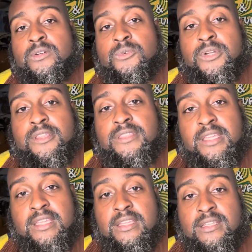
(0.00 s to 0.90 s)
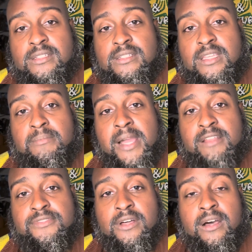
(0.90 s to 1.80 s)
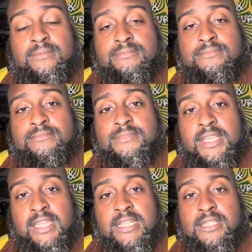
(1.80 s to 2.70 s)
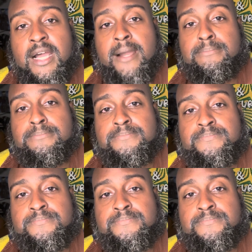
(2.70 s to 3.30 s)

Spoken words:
what do you think he might have thought in that time?